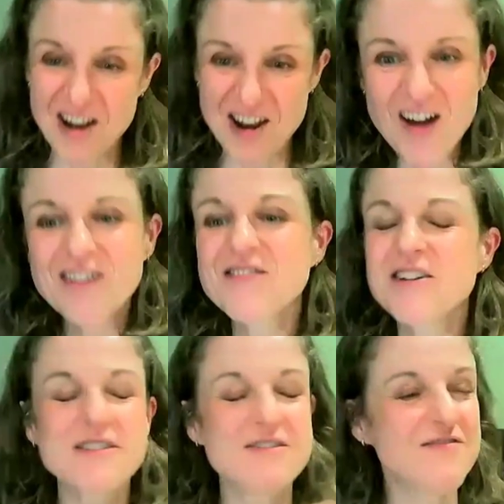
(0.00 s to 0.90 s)
lot of
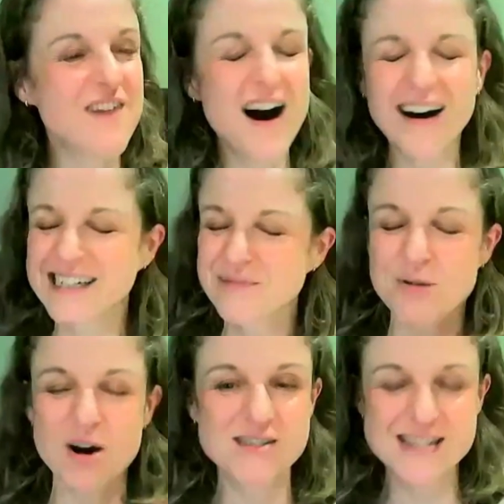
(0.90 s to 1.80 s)
the
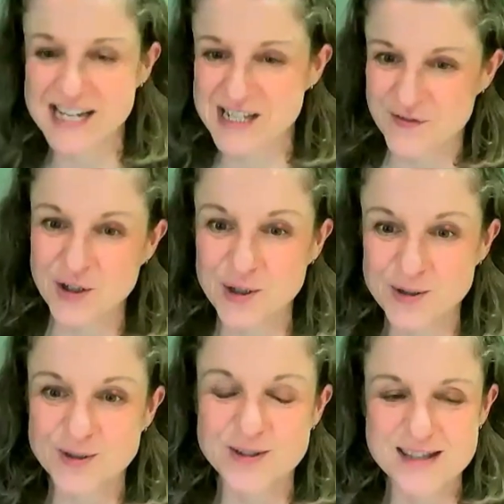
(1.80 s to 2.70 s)
refined processed
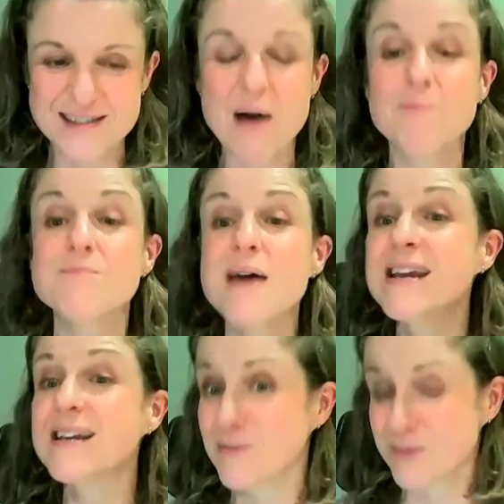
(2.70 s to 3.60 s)
foods that
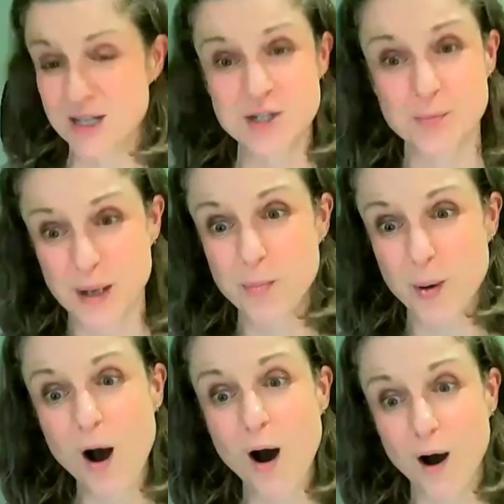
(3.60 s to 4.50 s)
make up such a big
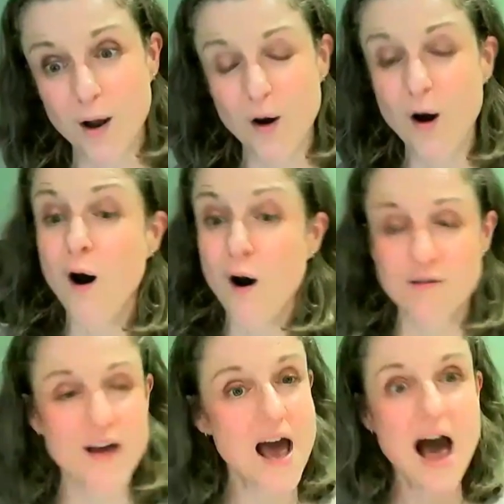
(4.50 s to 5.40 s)
part
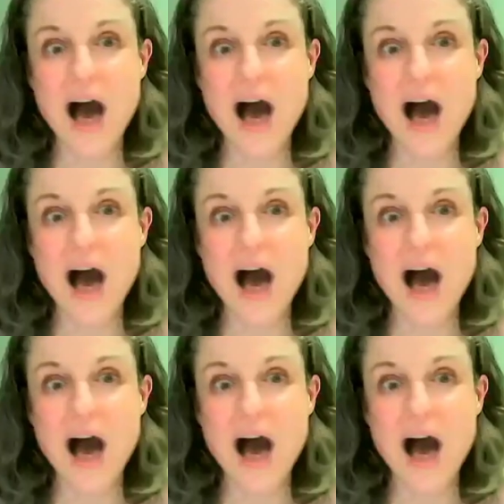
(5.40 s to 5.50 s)
of